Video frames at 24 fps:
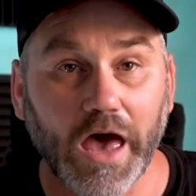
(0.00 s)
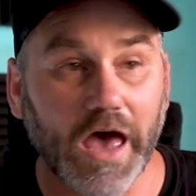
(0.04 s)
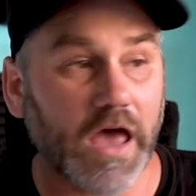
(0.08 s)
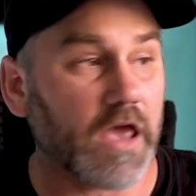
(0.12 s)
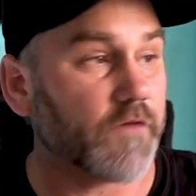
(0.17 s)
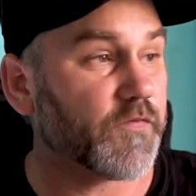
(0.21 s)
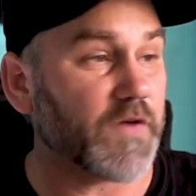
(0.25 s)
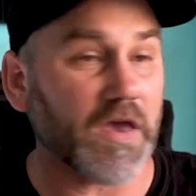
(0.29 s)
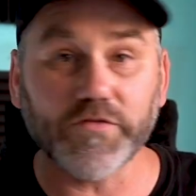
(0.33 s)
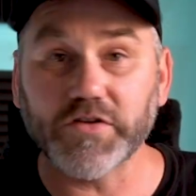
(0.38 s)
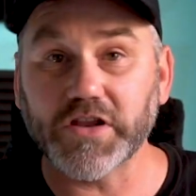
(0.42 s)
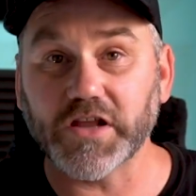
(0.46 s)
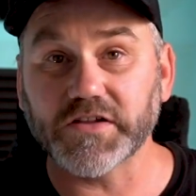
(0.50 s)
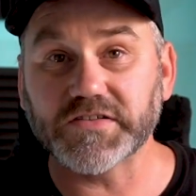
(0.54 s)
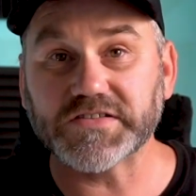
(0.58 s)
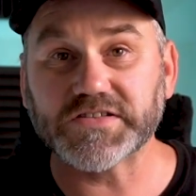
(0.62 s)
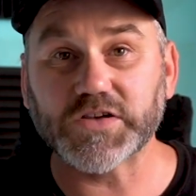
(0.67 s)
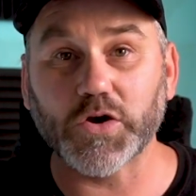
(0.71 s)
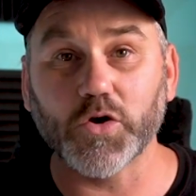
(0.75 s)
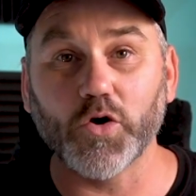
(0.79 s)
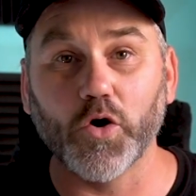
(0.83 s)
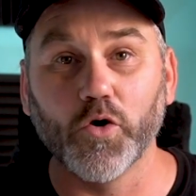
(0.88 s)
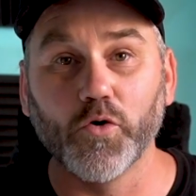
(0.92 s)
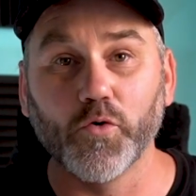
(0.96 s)
If you haven't done
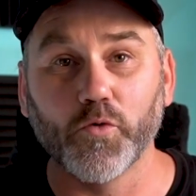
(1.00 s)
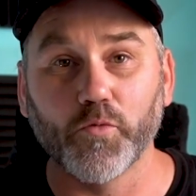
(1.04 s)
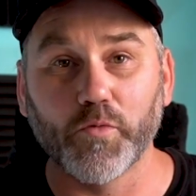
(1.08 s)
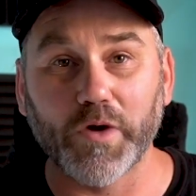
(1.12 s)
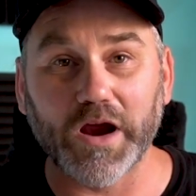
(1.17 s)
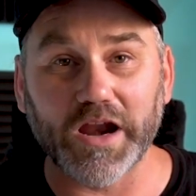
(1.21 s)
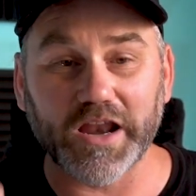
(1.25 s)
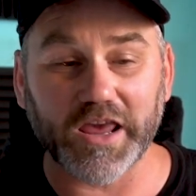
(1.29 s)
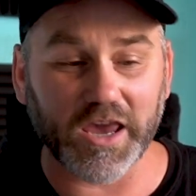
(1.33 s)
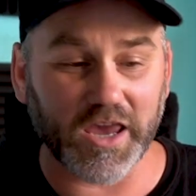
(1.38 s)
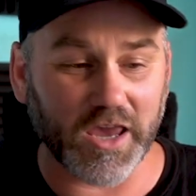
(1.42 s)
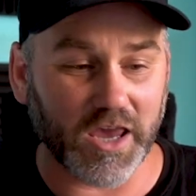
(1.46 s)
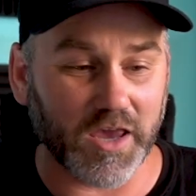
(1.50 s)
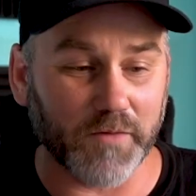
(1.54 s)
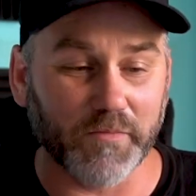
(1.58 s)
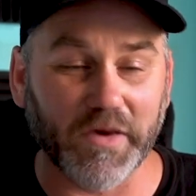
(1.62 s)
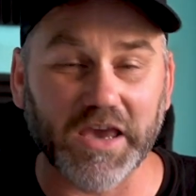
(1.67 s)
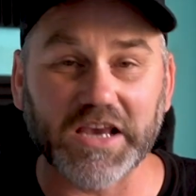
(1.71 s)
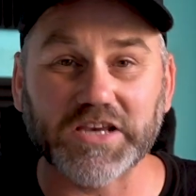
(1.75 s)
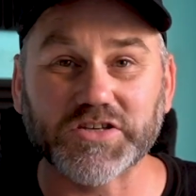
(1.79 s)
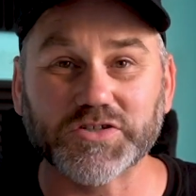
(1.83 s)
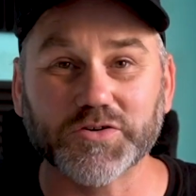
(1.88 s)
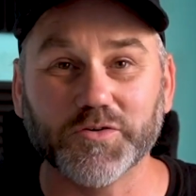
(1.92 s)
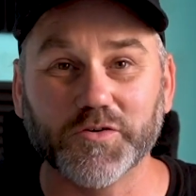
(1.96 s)
so already,
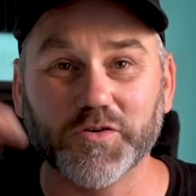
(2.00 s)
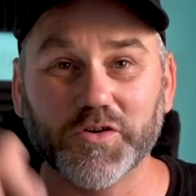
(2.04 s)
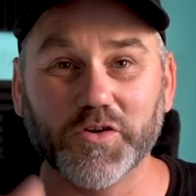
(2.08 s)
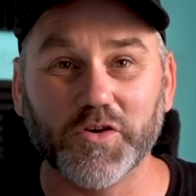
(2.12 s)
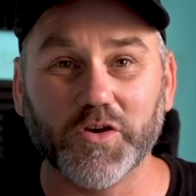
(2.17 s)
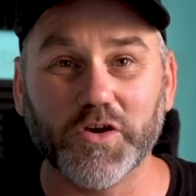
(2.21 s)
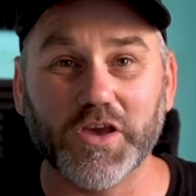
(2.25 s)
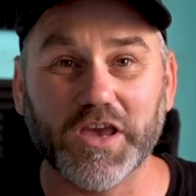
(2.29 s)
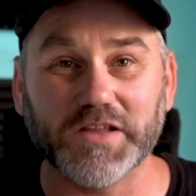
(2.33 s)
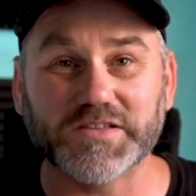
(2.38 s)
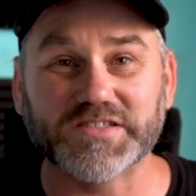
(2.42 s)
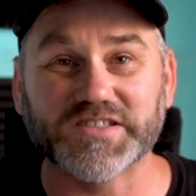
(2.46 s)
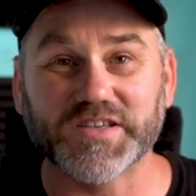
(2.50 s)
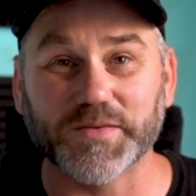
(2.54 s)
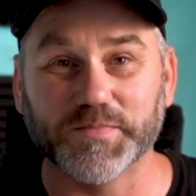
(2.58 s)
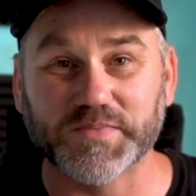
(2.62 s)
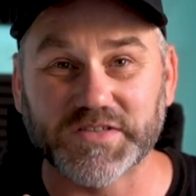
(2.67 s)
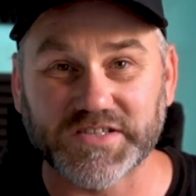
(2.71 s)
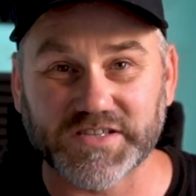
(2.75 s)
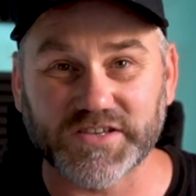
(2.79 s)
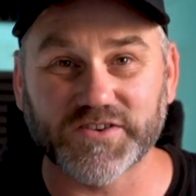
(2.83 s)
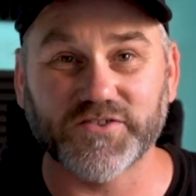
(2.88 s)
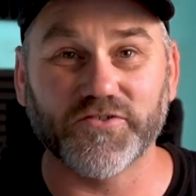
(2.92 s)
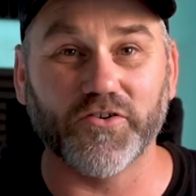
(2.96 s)
make sure you hit
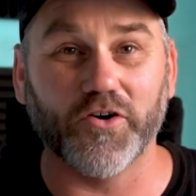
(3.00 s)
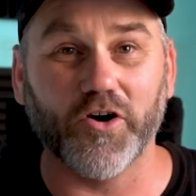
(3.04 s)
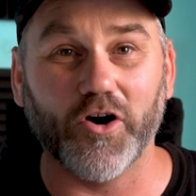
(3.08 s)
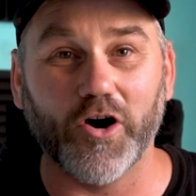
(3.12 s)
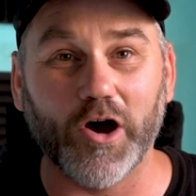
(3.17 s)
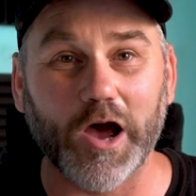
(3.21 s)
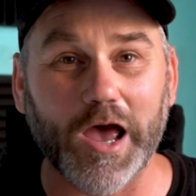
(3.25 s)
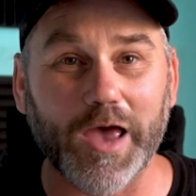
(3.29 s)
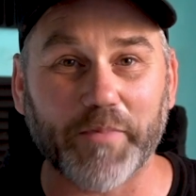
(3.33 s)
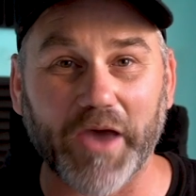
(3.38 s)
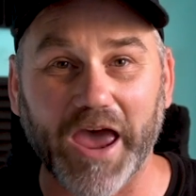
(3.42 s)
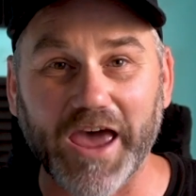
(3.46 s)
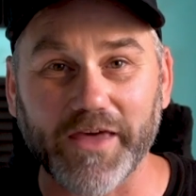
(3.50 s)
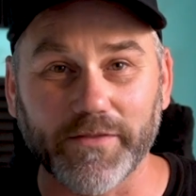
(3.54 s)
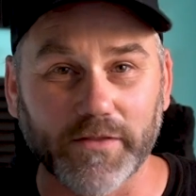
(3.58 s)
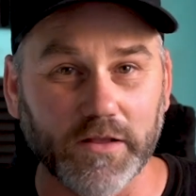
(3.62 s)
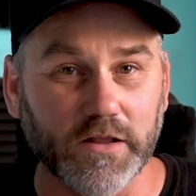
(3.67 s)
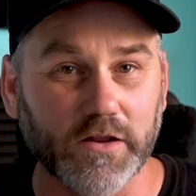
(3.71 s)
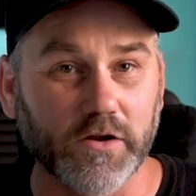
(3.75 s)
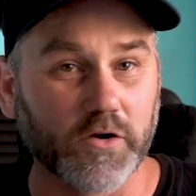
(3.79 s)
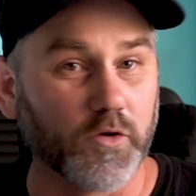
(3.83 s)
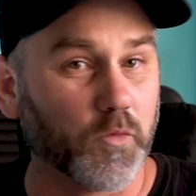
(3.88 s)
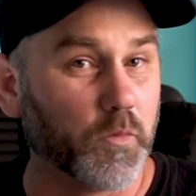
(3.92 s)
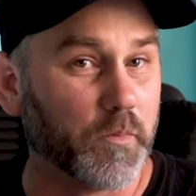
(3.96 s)
subscribe and the
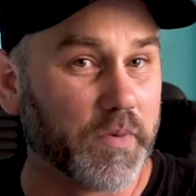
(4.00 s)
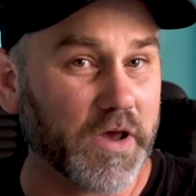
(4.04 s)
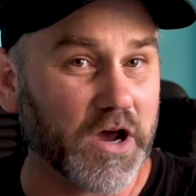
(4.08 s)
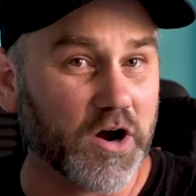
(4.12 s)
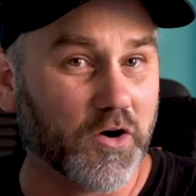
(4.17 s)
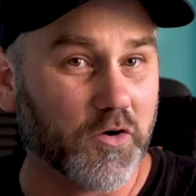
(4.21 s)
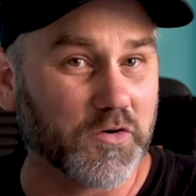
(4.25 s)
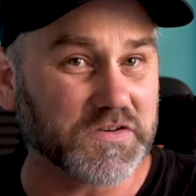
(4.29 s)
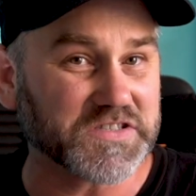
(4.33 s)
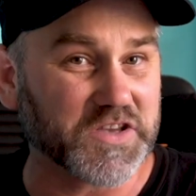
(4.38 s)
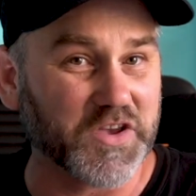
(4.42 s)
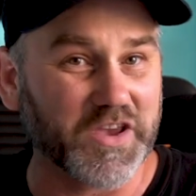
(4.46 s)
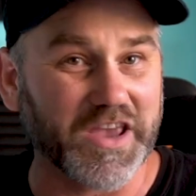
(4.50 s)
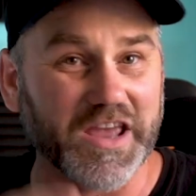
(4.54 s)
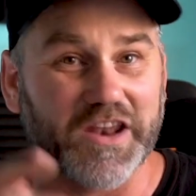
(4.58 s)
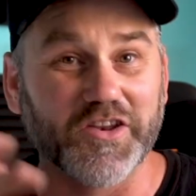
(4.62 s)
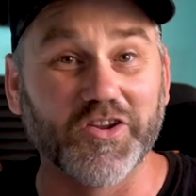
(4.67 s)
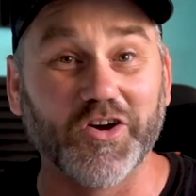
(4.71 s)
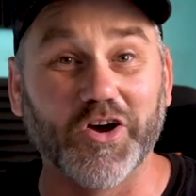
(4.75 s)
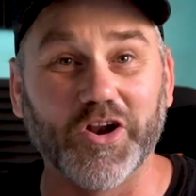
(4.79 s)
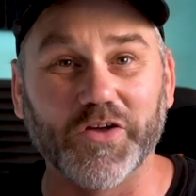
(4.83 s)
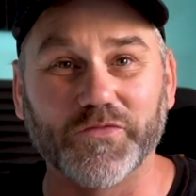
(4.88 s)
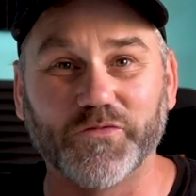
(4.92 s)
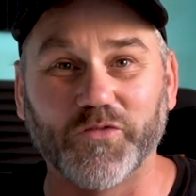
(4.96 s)
little bell so you get
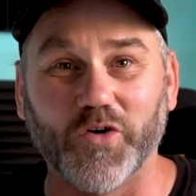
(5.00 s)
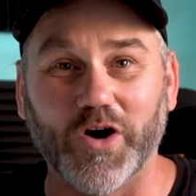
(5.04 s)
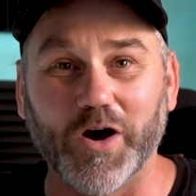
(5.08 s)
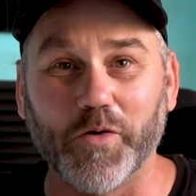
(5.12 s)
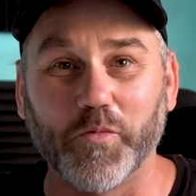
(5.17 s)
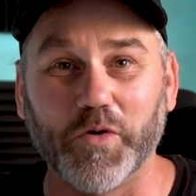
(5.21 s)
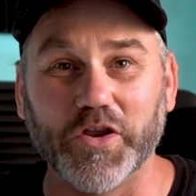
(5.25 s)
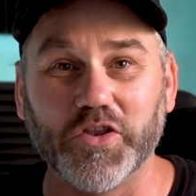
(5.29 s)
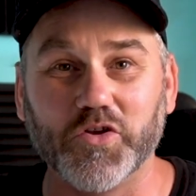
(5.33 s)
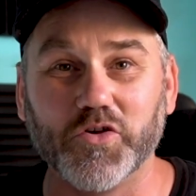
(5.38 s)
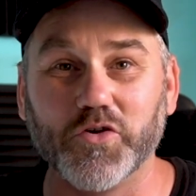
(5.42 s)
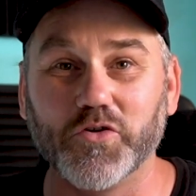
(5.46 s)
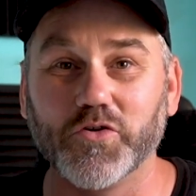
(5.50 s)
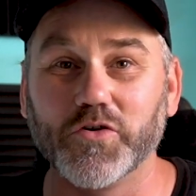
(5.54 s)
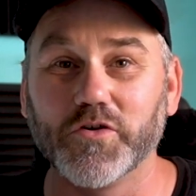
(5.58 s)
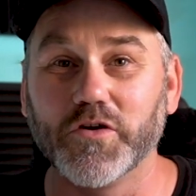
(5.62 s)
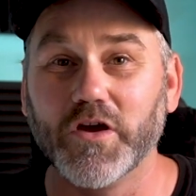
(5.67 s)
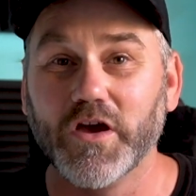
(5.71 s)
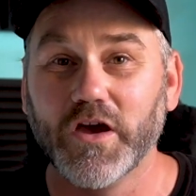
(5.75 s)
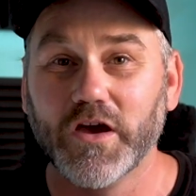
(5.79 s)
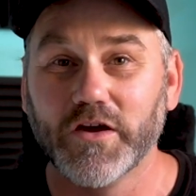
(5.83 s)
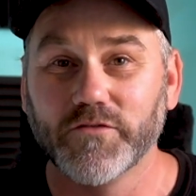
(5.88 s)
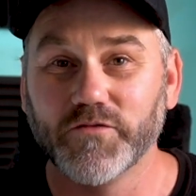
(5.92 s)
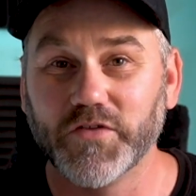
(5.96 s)
notified when new
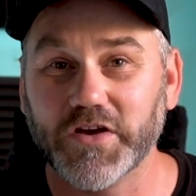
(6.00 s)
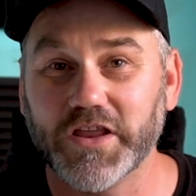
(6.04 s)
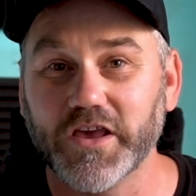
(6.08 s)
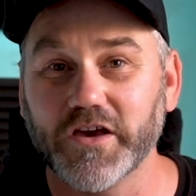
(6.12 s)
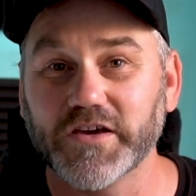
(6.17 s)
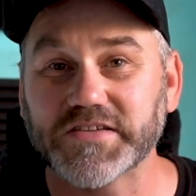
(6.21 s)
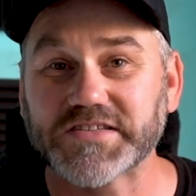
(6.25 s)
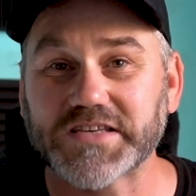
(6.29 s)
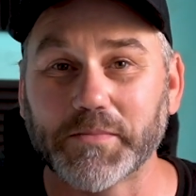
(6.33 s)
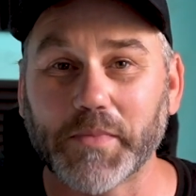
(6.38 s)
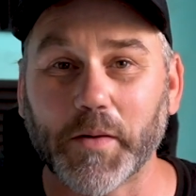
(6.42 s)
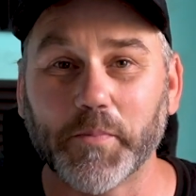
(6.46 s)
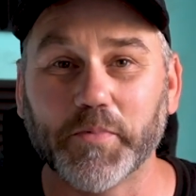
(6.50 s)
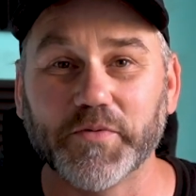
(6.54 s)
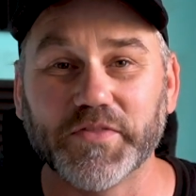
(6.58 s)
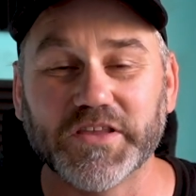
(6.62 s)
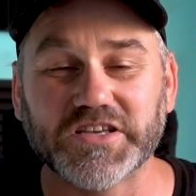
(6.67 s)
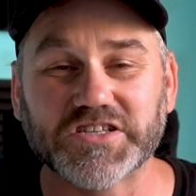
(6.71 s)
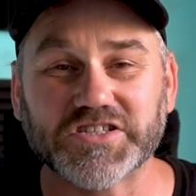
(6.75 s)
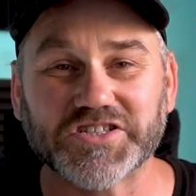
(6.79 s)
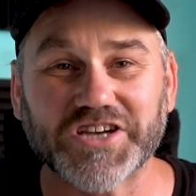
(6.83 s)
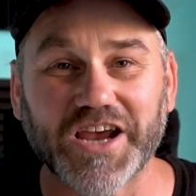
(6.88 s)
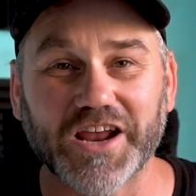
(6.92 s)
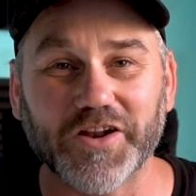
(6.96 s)
videos come up on
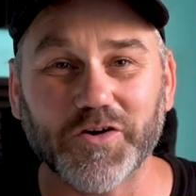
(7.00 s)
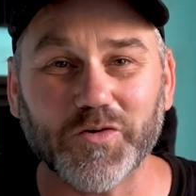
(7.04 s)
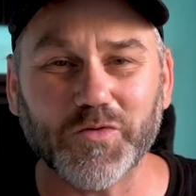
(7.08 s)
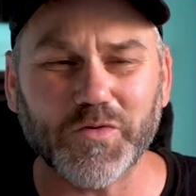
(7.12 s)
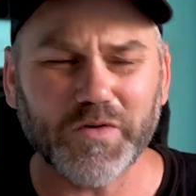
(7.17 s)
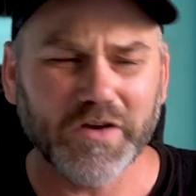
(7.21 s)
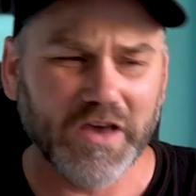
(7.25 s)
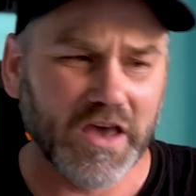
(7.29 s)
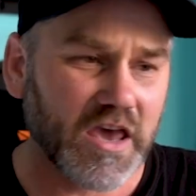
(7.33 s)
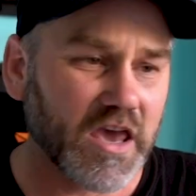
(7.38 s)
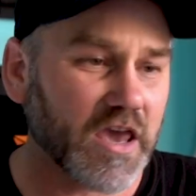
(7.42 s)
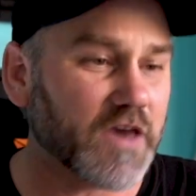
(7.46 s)
this channel.